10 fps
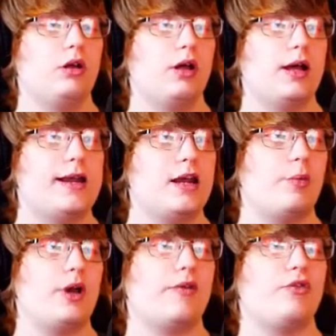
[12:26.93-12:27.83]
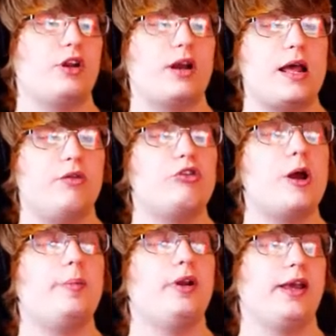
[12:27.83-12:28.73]
Now we have to like
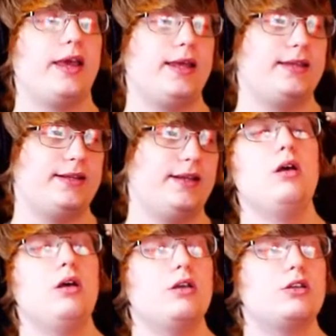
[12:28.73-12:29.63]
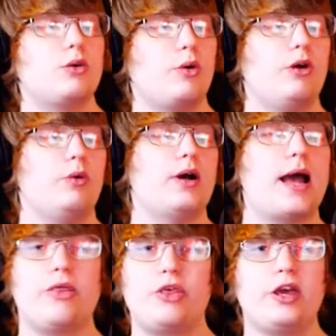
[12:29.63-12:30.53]
replicate it. So it, I
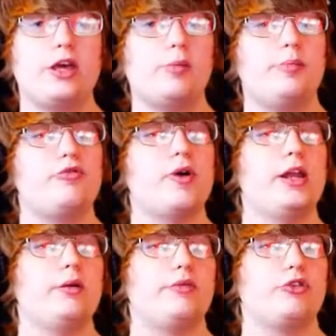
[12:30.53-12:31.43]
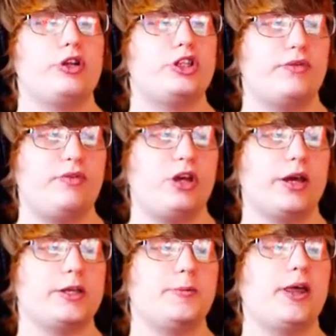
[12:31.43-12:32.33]
think it'll be random for each of you
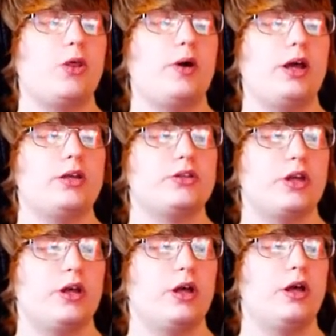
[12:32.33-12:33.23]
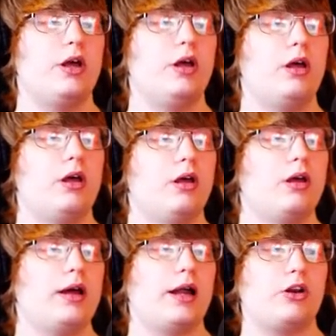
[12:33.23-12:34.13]
guys, by the way. So
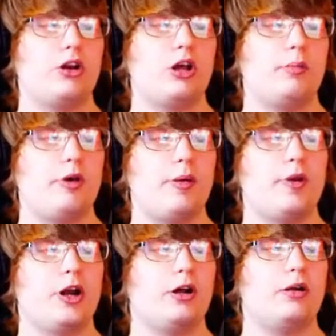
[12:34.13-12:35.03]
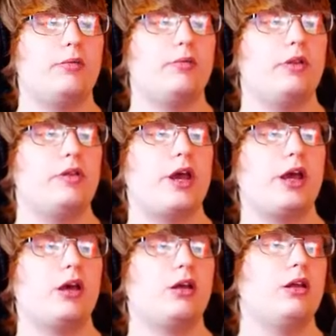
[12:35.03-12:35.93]
I don't know, maybe not. There you
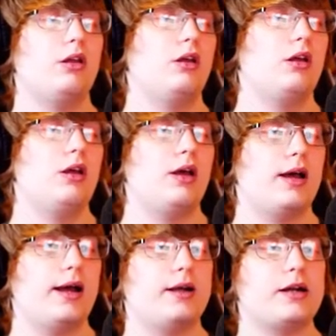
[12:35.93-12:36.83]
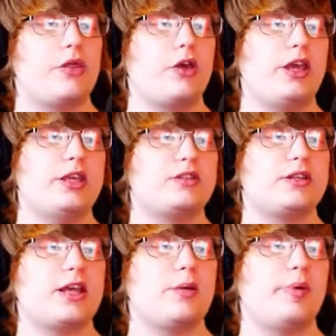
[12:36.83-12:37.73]
go. And I think it's the
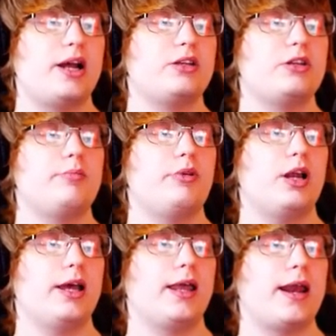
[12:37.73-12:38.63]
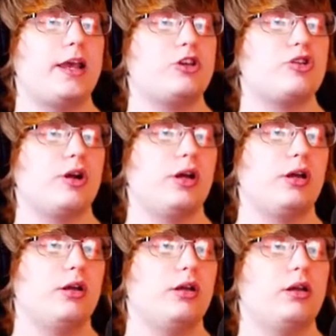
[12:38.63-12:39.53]
same pattern, but like an extra.
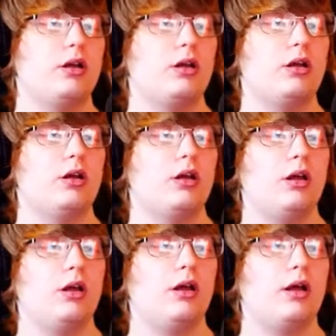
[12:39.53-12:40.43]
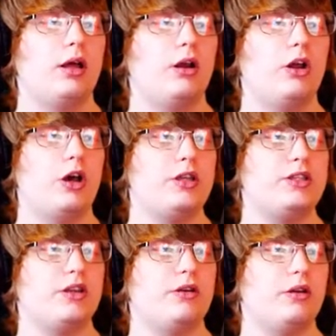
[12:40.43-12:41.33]
Uh, no, it isn't.